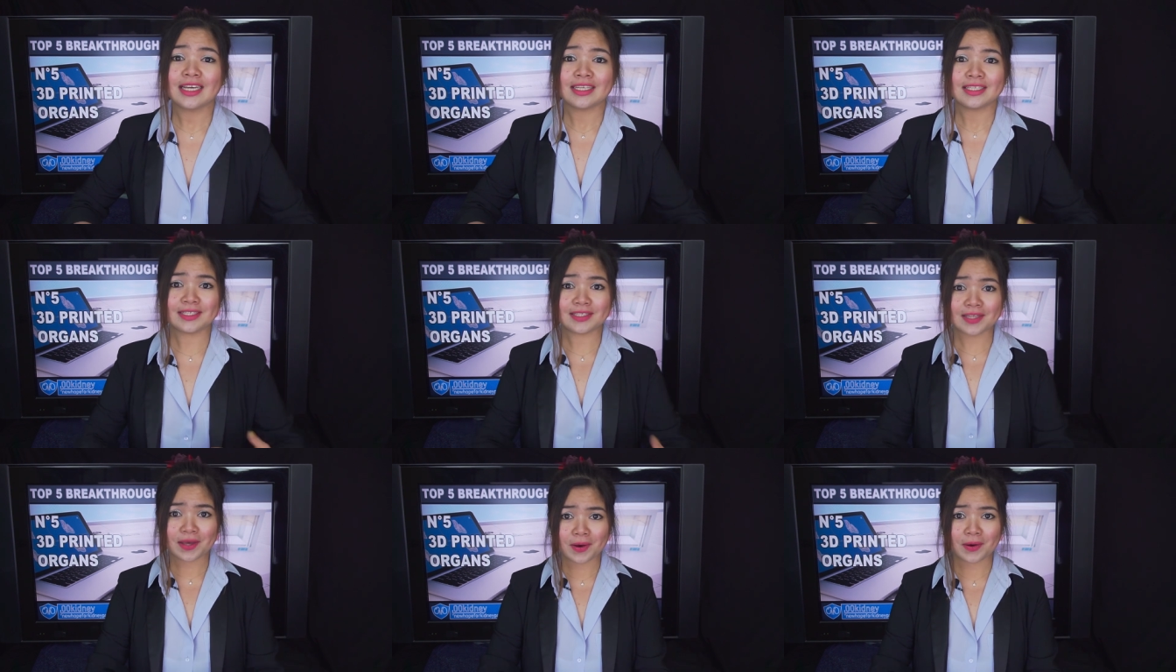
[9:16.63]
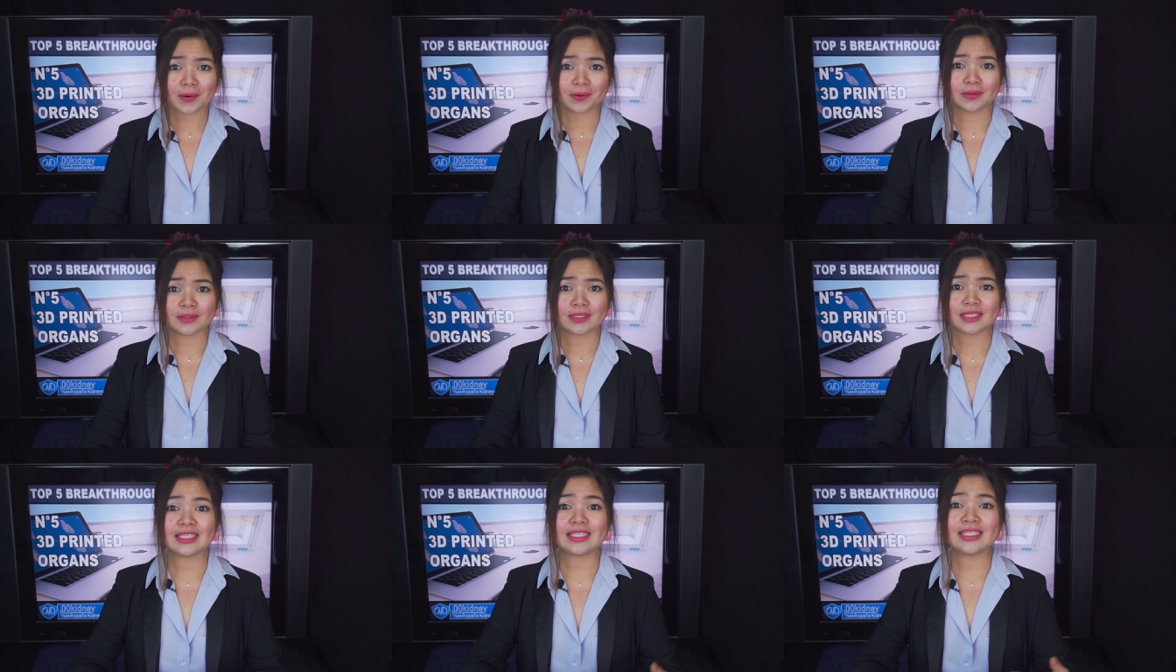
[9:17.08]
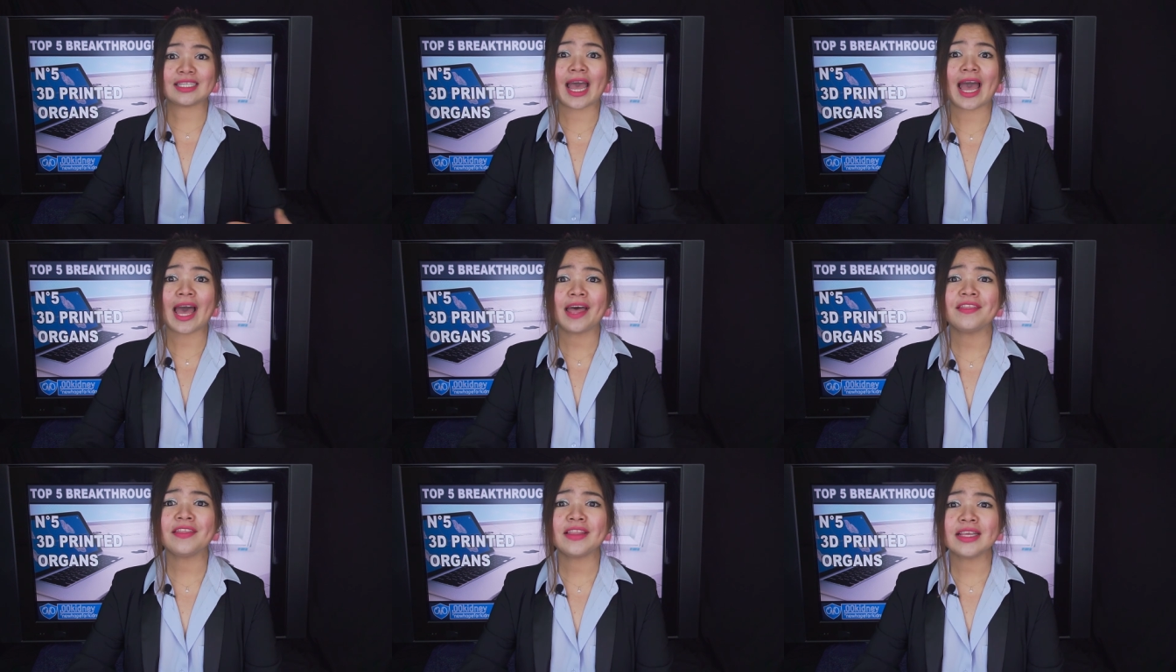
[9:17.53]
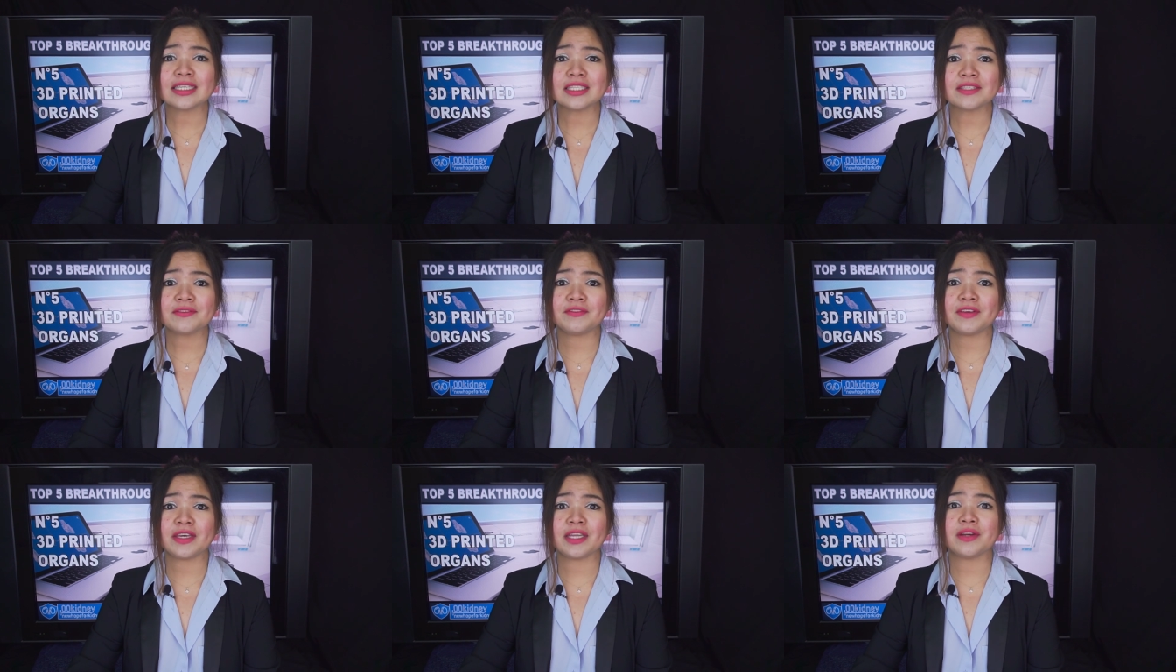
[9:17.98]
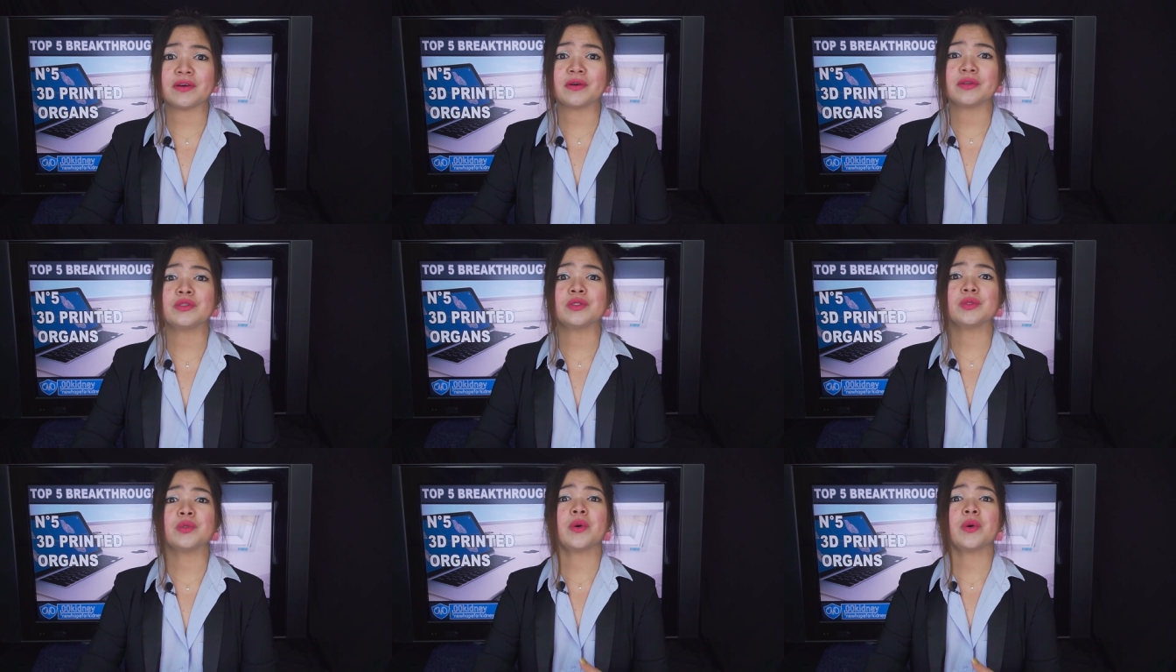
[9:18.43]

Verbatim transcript: So, send this video